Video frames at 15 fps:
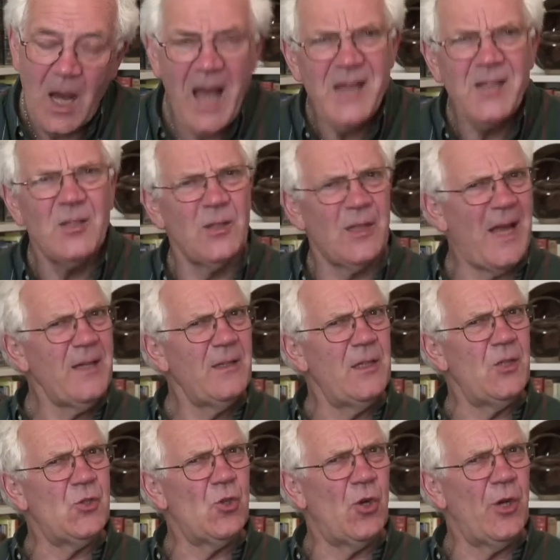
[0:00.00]
I'd
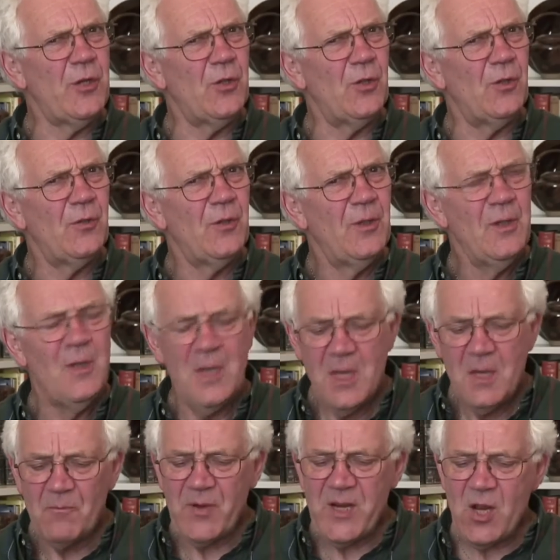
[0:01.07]
gladly join her.
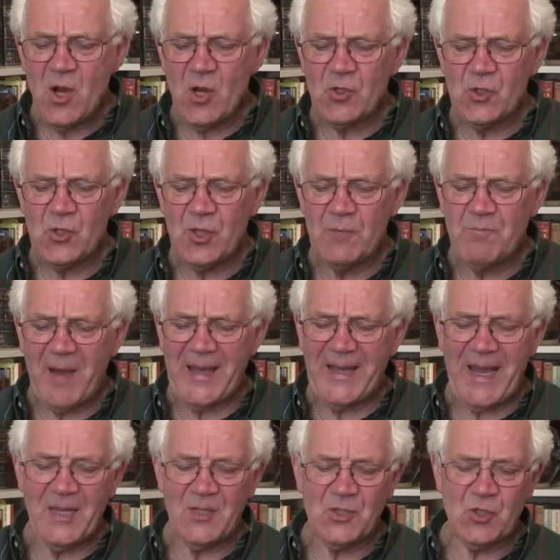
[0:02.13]
Brioche and
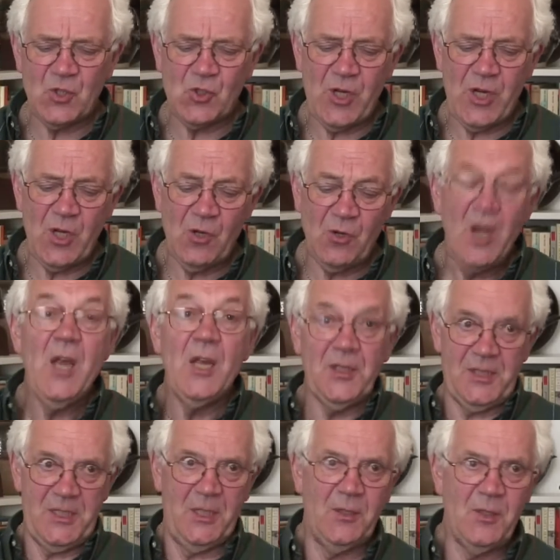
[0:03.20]
baguettes to share,
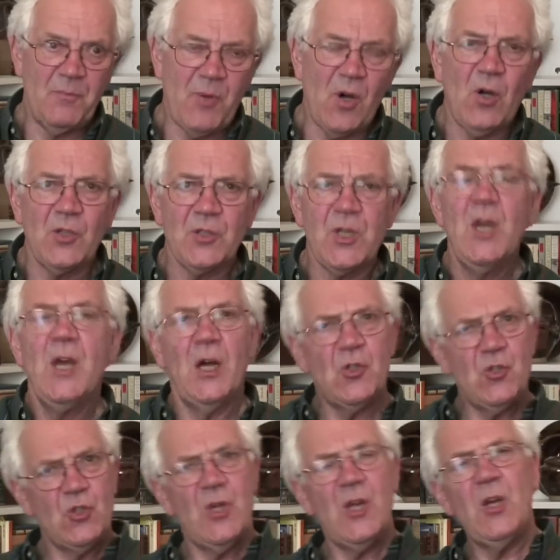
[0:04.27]
tea in the pot, a
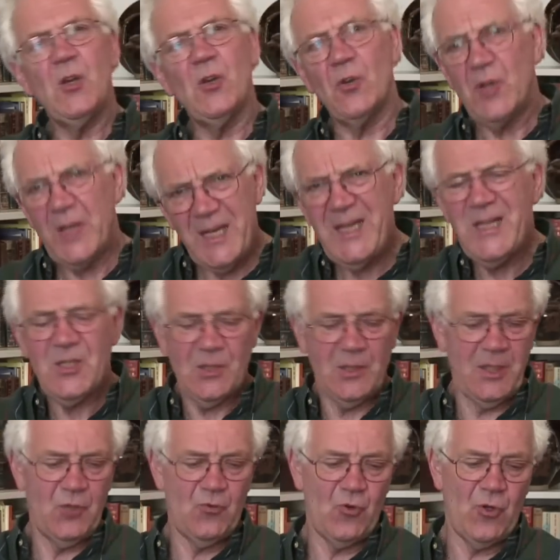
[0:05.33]
chair
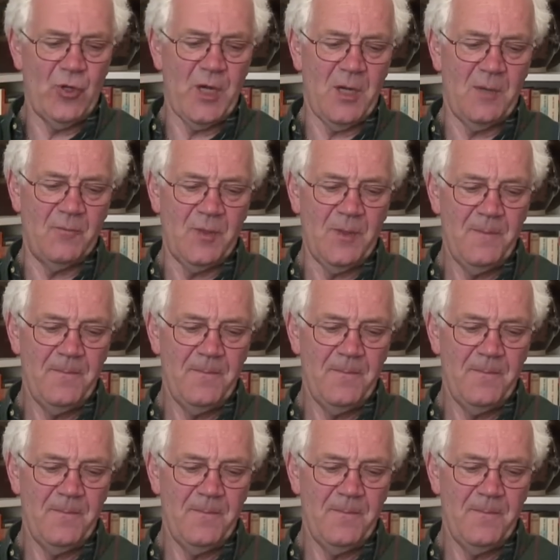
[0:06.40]
easily drawn up.